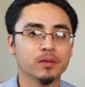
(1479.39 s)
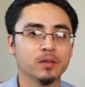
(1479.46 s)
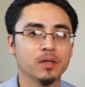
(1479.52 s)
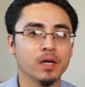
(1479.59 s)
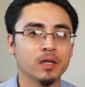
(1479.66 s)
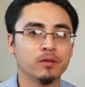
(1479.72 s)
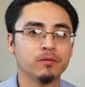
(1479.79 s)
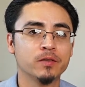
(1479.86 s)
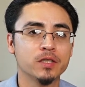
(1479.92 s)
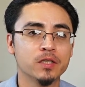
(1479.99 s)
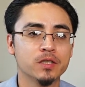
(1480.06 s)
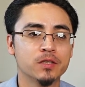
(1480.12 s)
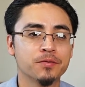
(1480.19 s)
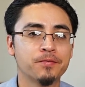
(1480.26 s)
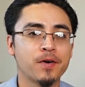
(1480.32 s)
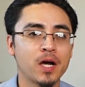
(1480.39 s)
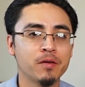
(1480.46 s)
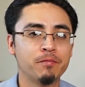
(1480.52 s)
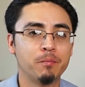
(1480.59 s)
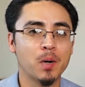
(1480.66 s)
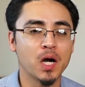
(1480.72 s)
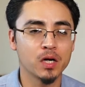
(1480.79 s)
out of these
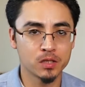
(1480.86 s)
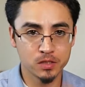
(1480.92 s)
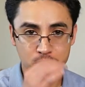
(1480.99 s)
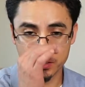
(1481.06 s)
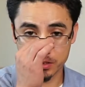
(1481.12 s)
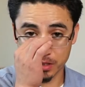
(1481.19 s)
5 boxes,